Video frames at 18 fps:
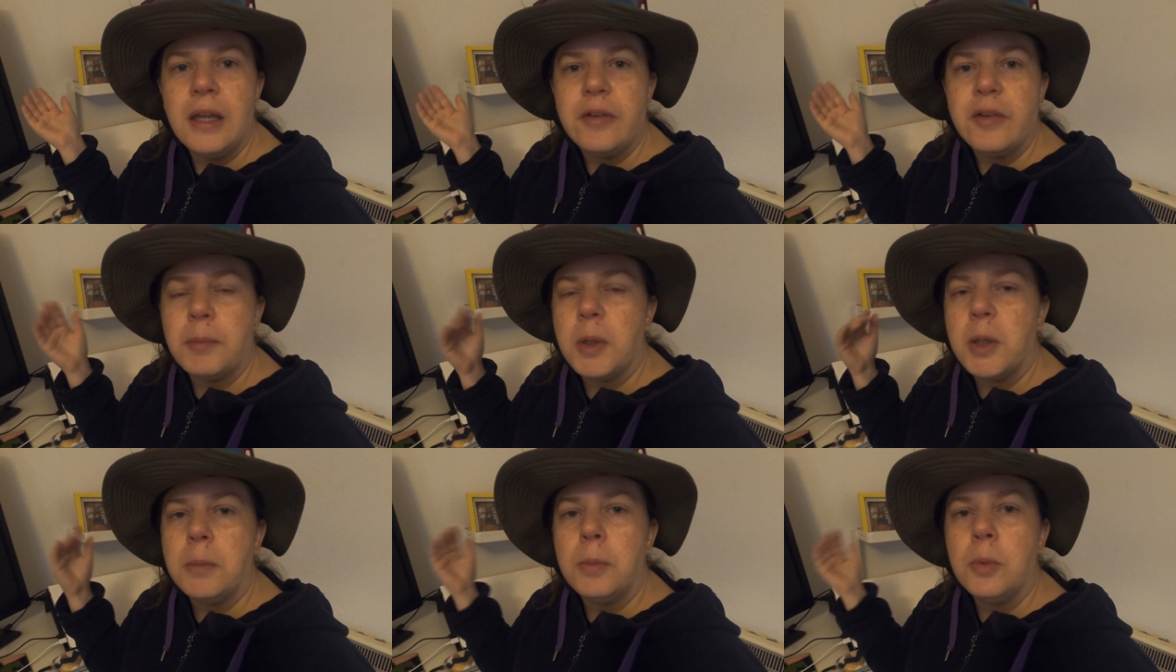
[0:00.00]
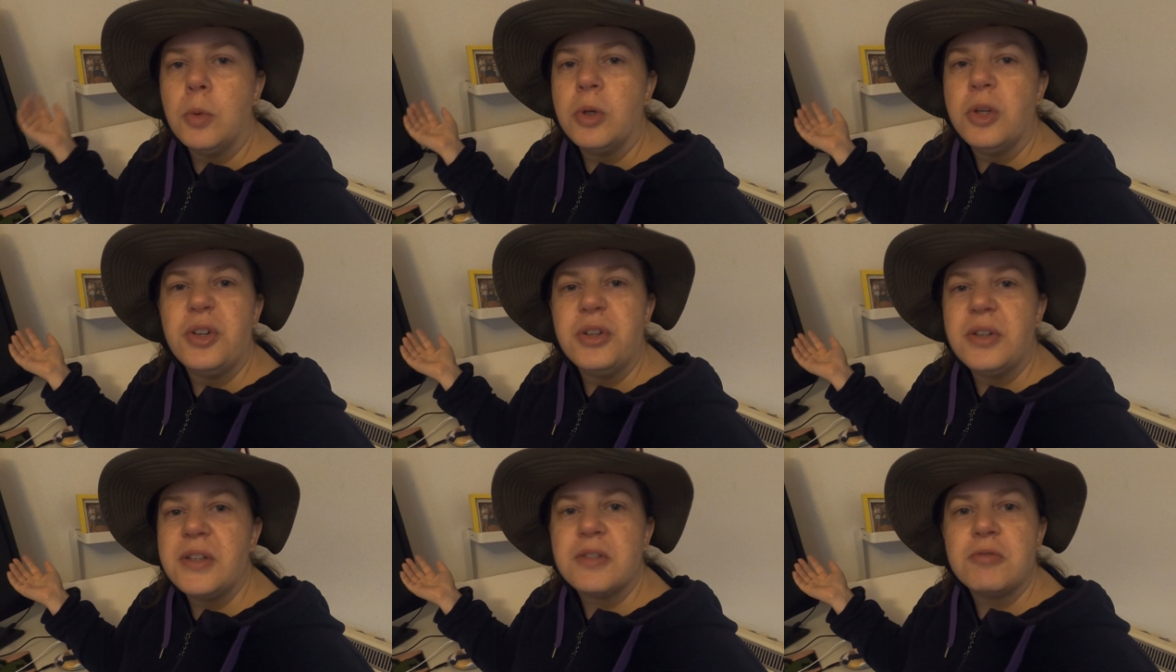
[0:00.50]
come I'm on a
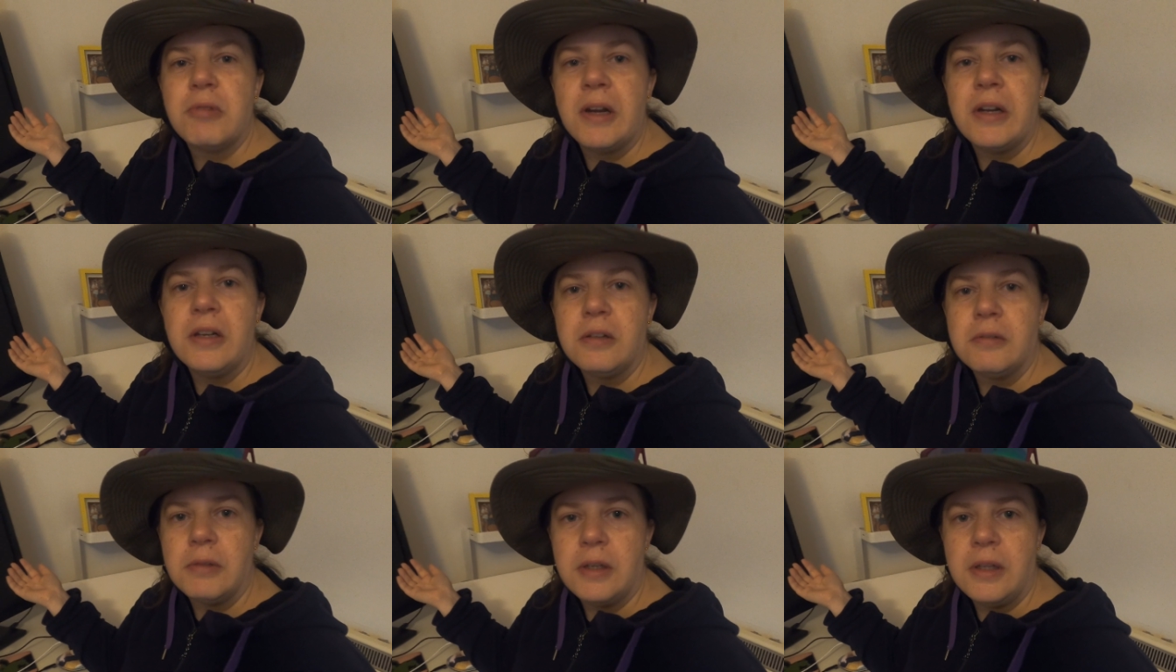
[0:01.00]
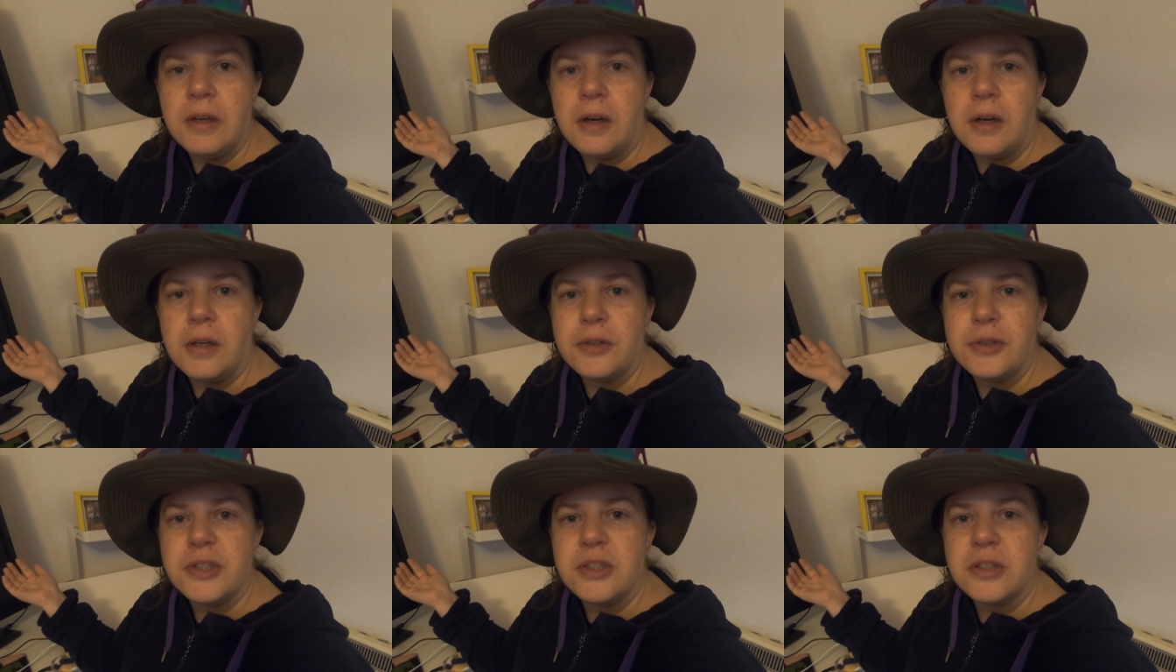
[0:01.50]
morning and it's raining really
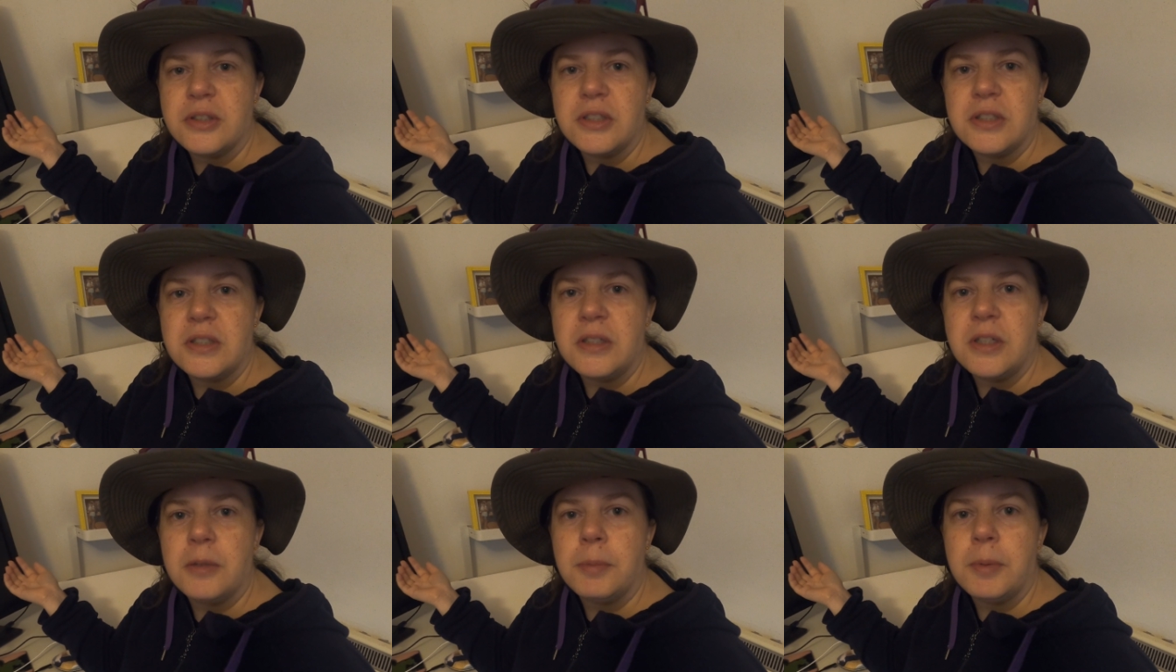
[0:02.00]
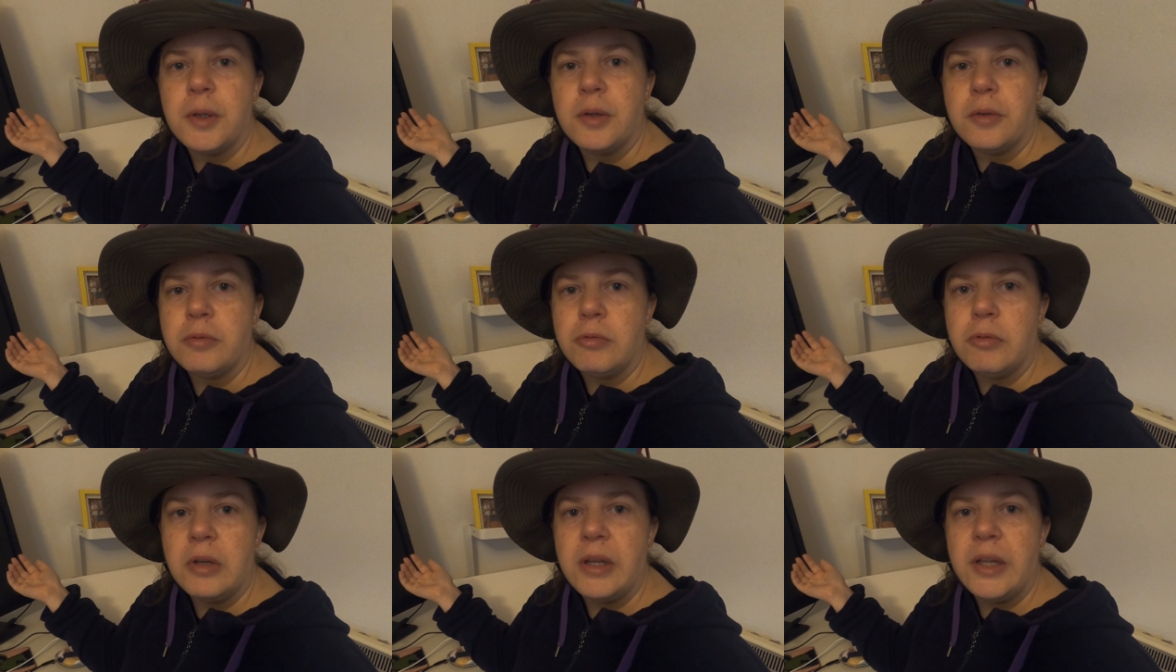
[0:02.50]
hard and I just need a bit
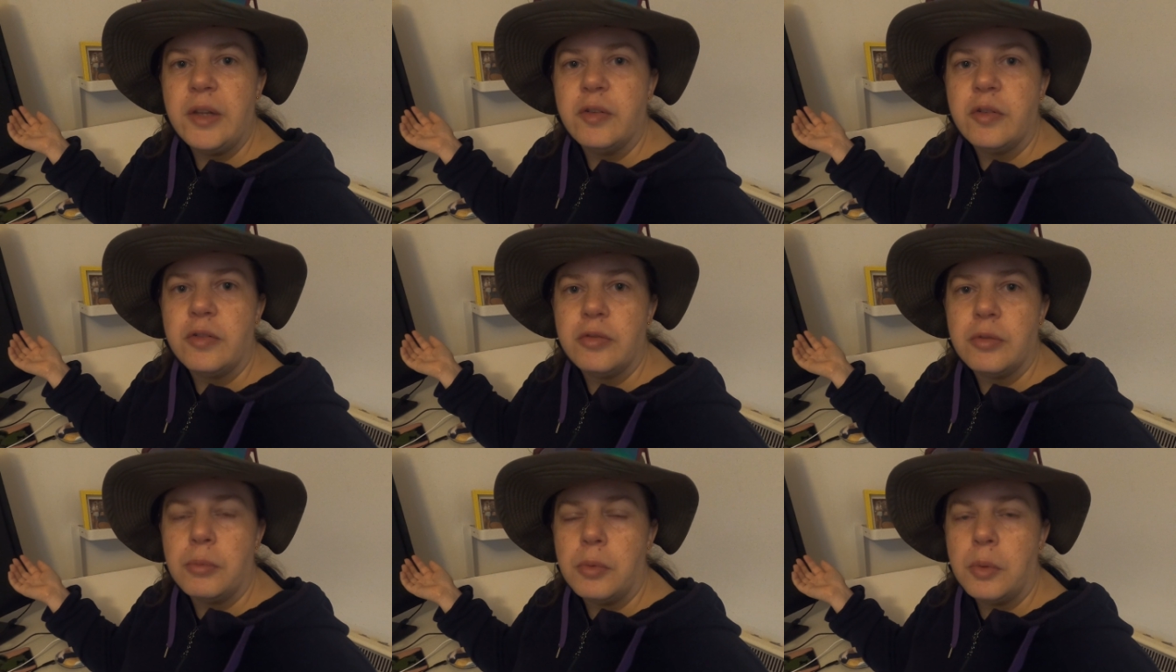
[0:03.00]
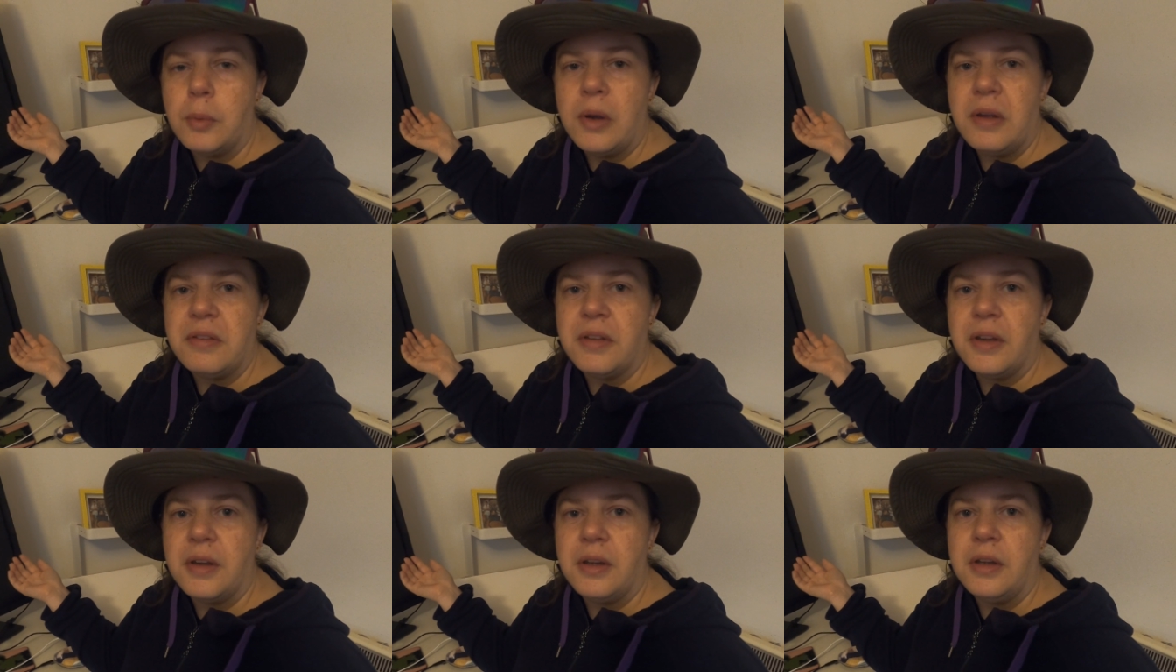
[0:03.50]
of relief from the
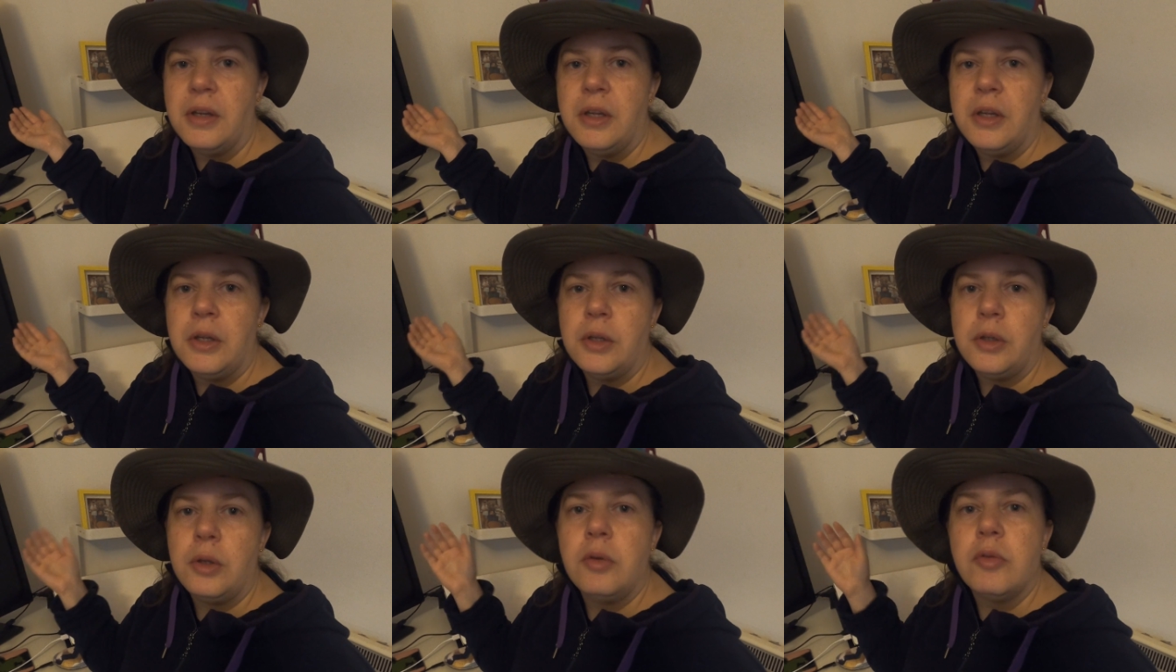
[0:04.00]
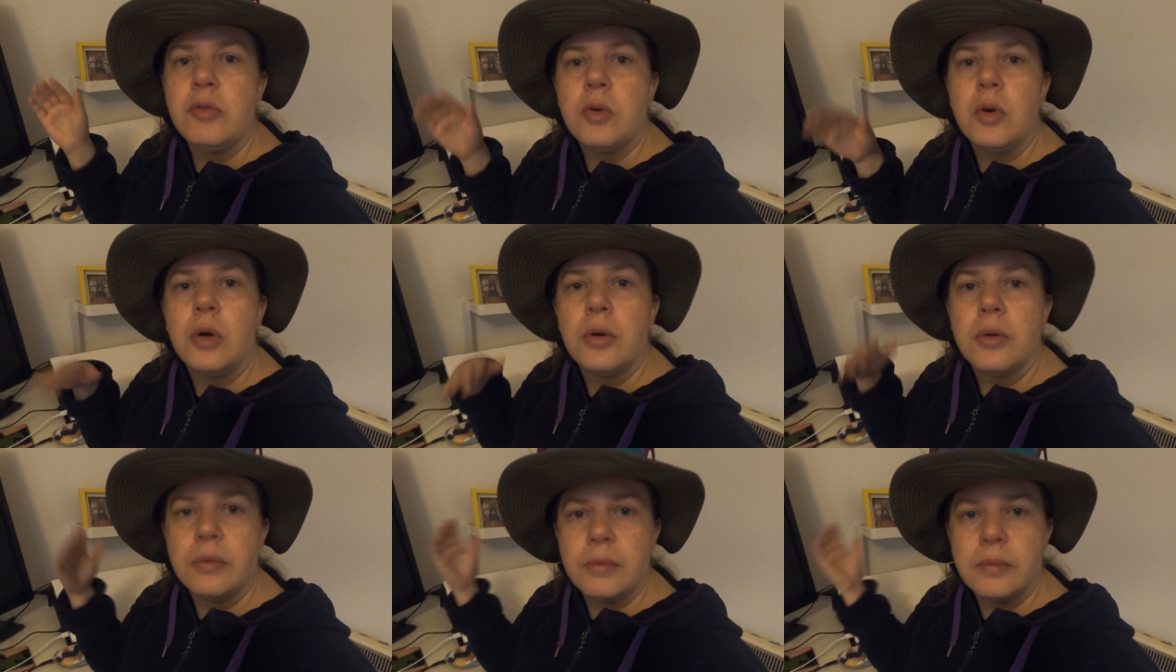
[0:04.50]
weather, you've
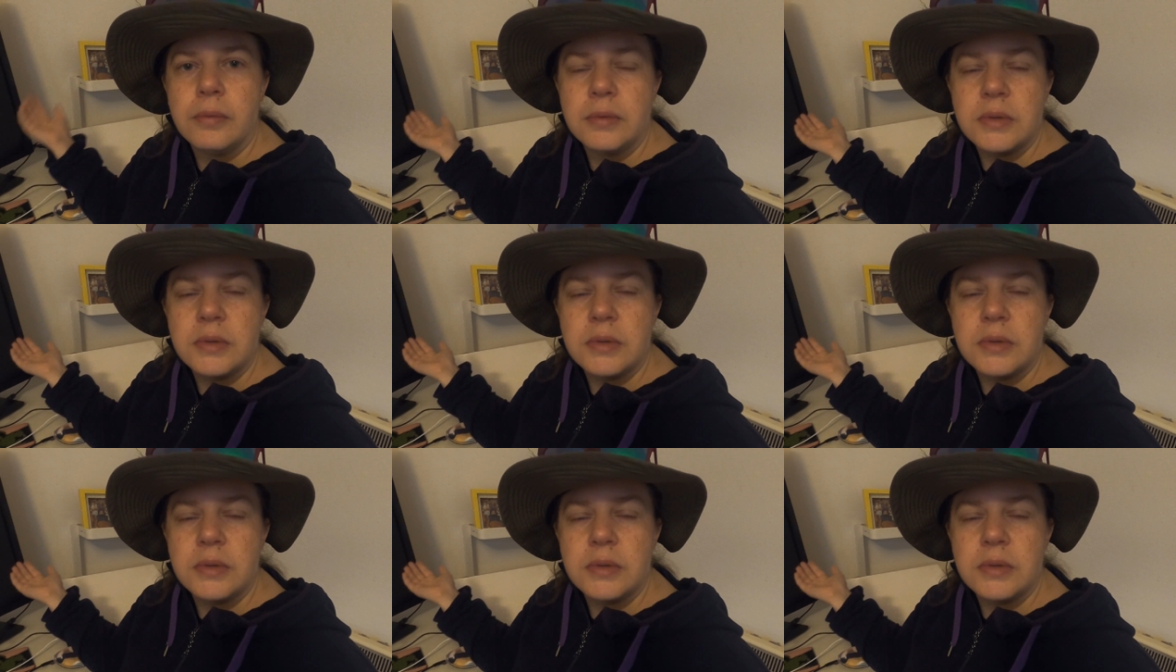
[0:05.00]
got